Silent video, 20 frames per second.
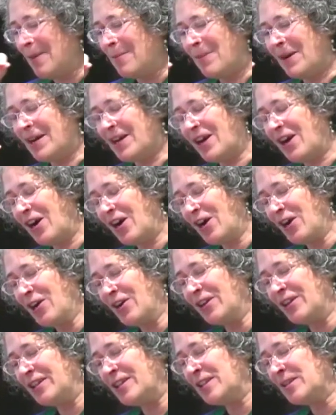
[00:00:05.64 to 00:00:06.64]
My
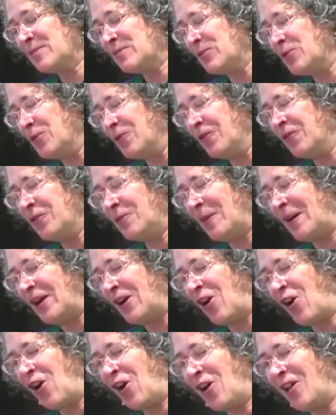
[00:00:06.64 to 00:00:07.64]
heart is moved
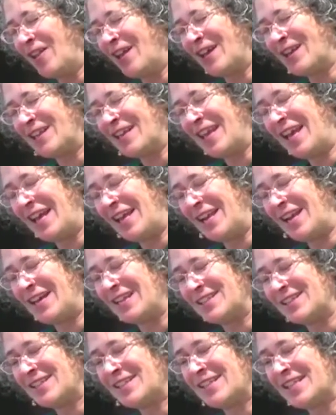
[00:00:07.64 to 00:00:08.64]
by all I
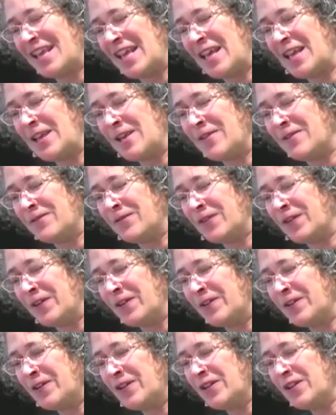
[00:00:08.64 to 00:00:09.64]
cannot save.
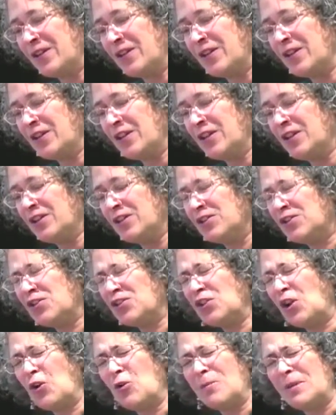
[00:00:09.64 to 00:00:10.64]

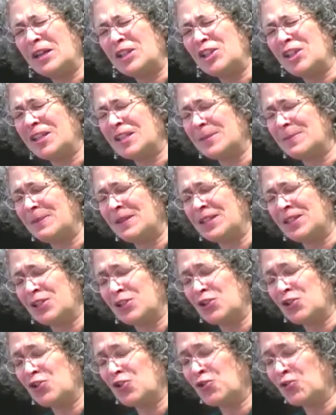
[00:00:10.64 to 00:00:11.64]
So much has been
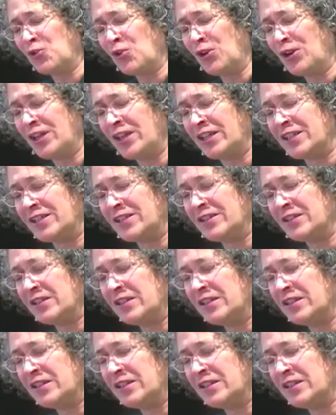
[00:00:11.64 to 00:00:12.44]
destroyed.